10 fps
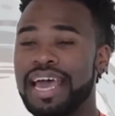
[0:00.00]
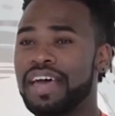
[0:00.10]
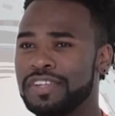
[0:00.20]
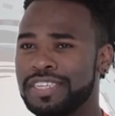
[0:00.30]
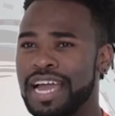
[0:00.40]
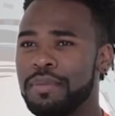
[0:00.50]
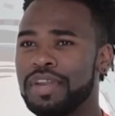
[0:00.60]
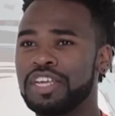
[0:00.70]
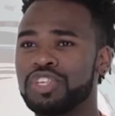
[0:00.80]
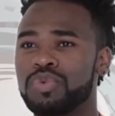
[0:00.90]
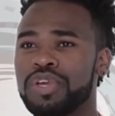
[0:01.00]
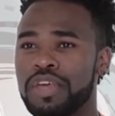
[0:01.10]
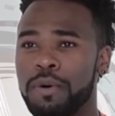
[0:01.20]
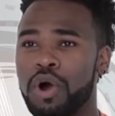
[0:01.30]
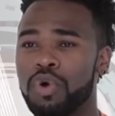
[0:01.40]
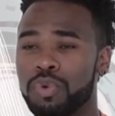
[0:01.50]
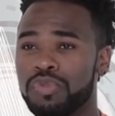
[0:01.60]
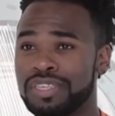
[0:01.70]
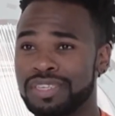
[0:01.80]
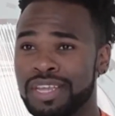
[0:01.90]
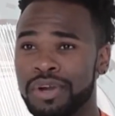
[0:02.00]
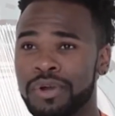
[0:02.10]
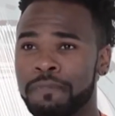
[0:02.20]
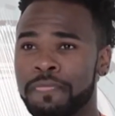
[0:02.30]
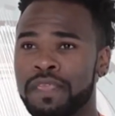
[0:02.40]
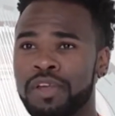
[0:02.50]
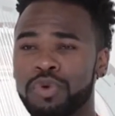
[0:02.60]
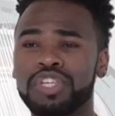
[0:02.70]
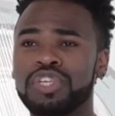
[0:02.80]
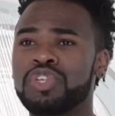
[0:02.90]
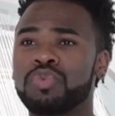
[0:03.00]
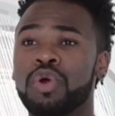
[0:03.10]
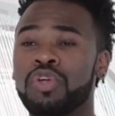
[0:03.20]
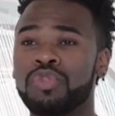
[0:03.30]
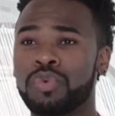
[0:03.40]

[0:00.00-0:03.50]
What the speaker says: At the time in history that Paul wrote this letter, Christians were on the